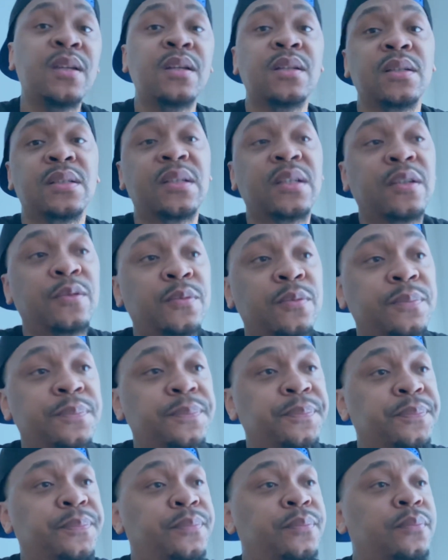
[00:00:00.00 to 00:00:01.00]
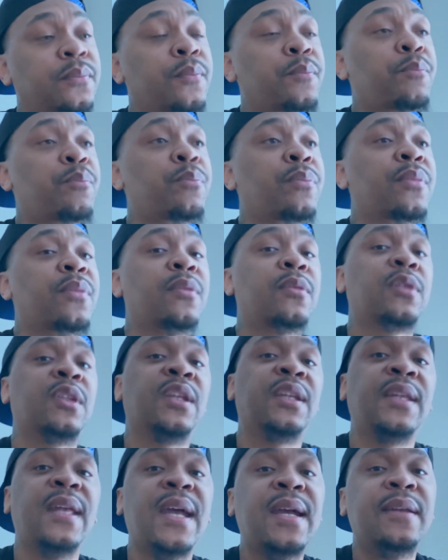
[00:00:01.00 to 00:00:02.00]
So the
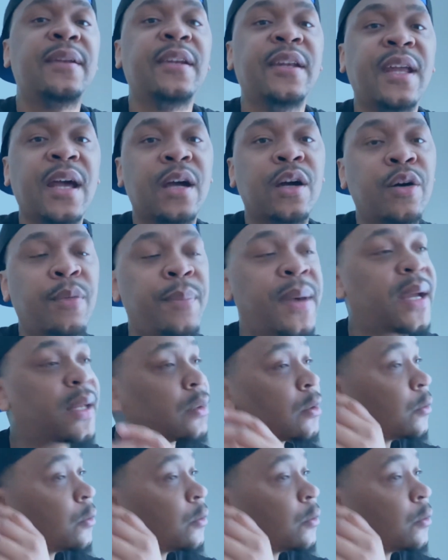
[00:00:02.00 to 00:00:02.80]
day that I go back to